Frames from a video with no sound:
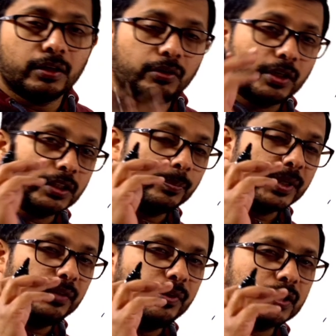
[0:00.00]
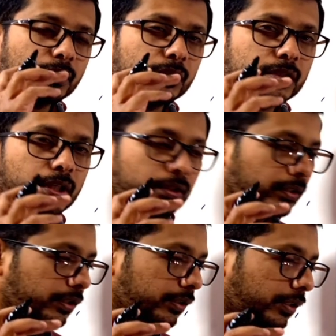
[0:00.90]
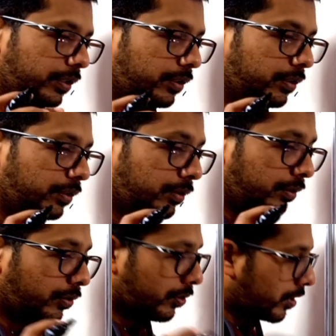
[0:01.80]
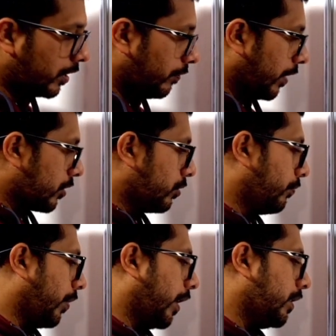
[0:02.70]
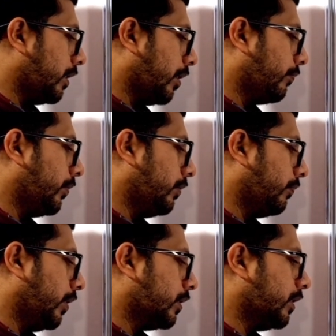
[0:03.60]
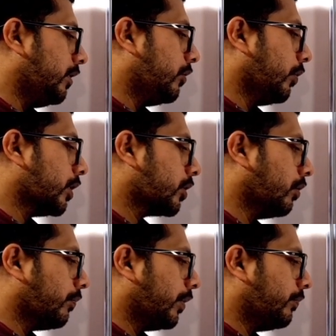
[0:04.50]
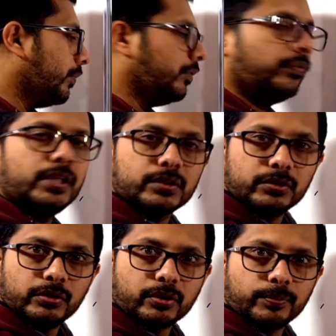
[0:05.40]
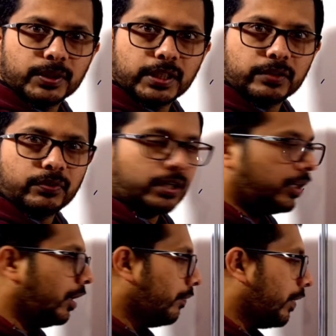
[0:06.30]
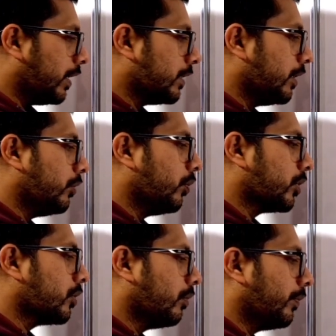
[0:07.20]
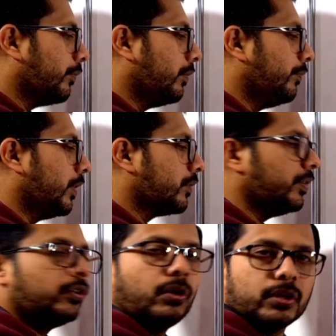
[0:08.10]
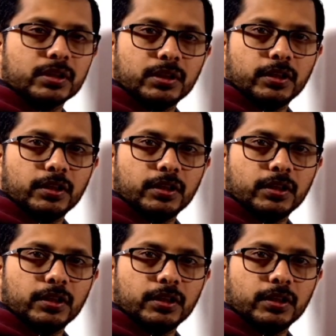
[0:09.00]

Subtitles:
Look at the previous question. The question was to find f inverse, equation of f inverse. Do you remember that one? What is the equation of f inverse we got?